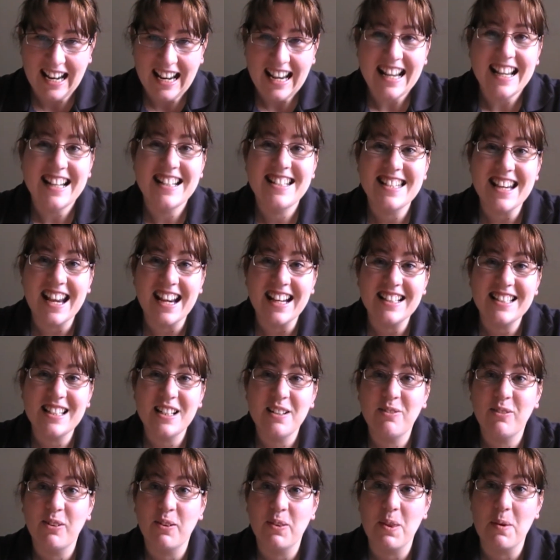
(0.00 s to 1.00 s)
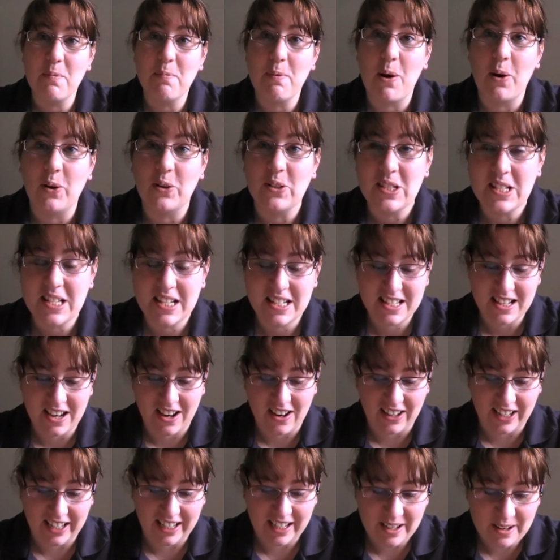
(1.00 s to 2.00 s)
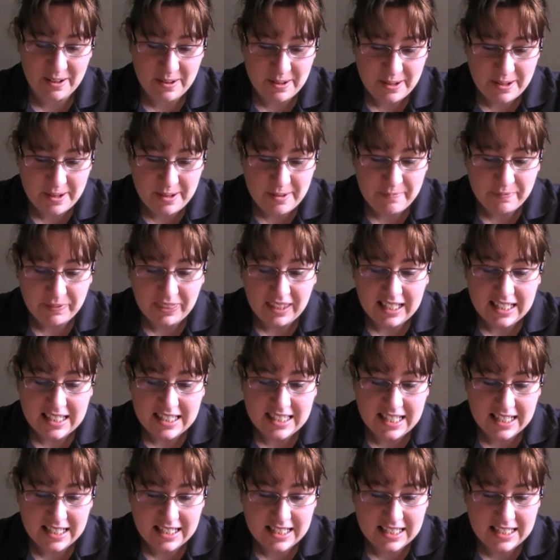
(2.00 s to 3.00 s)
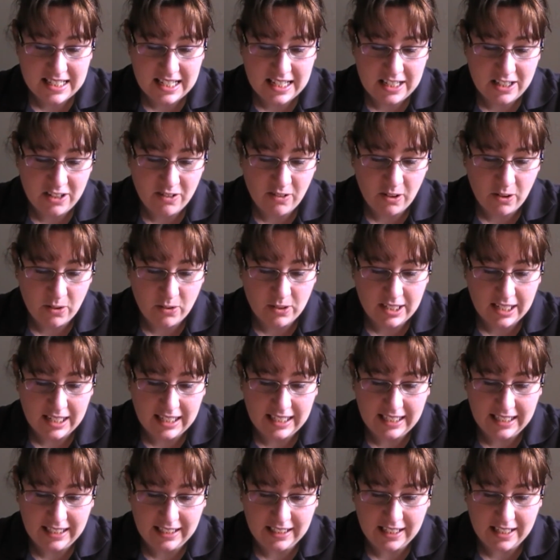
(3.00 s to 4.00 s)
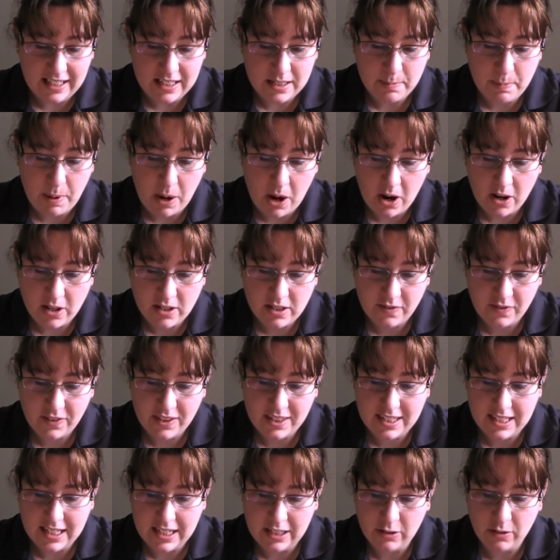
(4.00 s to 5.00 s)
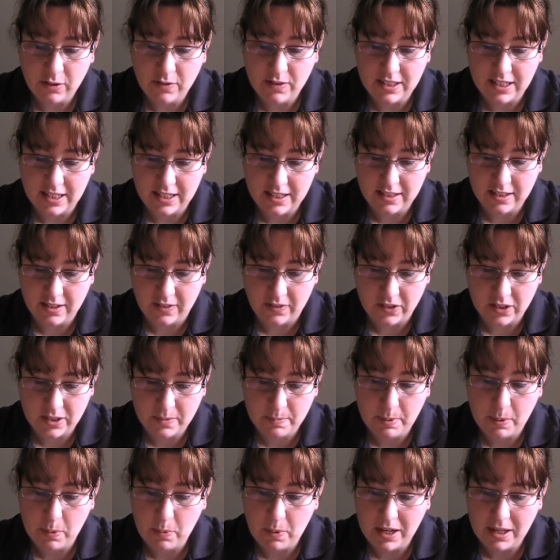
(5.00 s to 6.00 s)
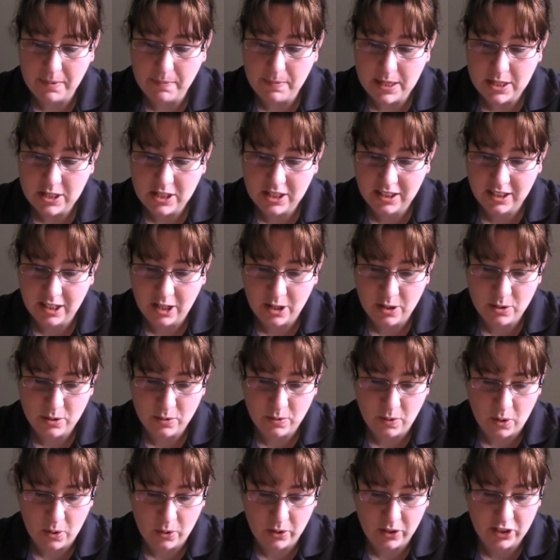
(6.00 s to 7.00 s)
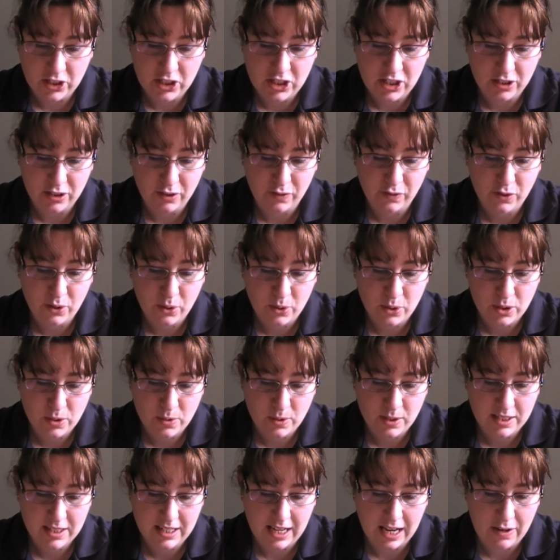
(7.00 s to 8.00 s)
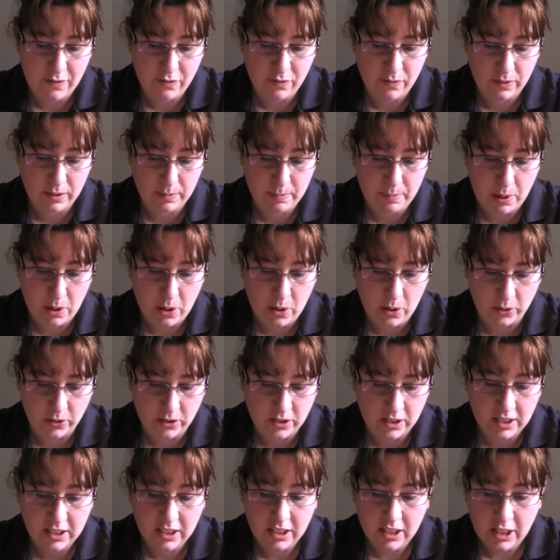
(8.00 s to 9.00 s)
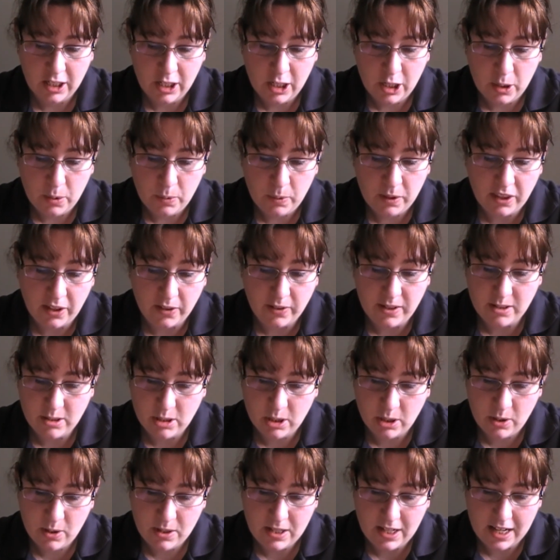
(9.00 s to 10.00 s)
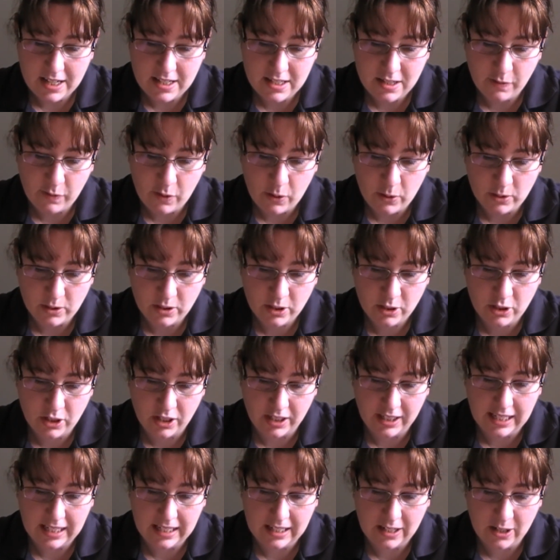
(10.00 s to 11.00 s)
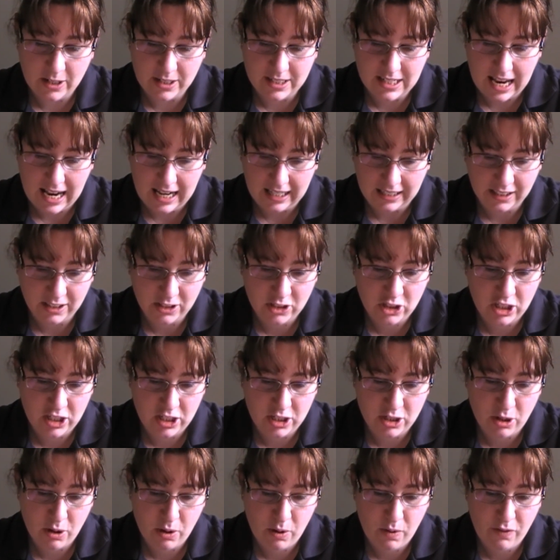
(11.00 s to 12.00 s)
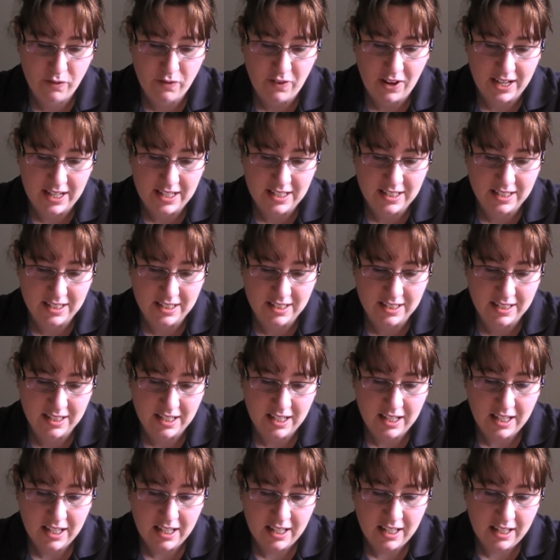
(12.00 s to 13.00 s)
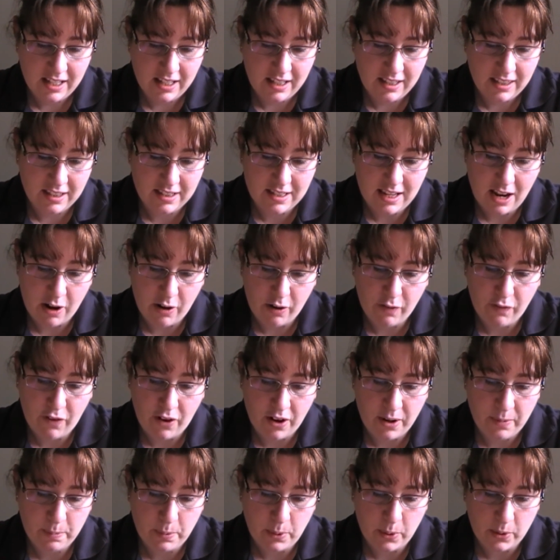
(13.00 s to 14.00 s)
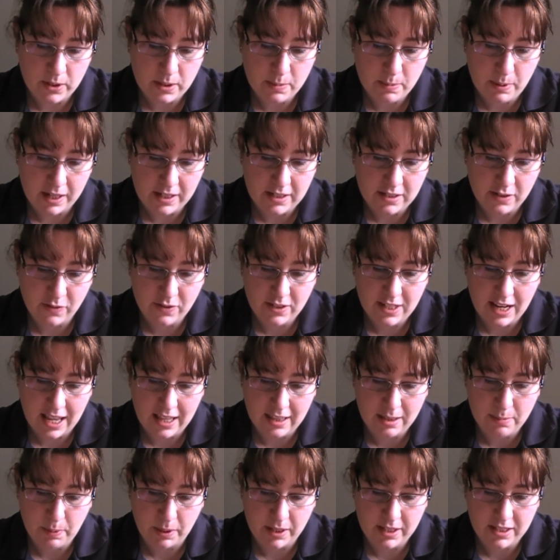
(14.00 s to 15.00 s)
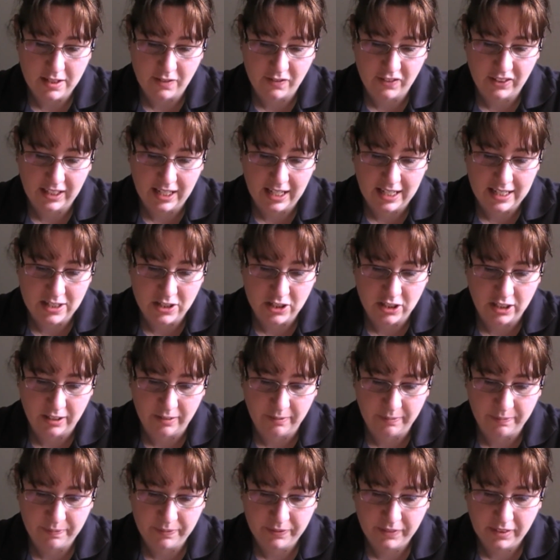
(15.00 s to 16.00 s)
ejected from the pod to die. 16-year-old Alina is part of the secret resistance, but when a mission goes wrong, she is forced to escape from the pod. With only 2 days of oxygen in her tank, she too faces the terrifying prospect of death by suffocation.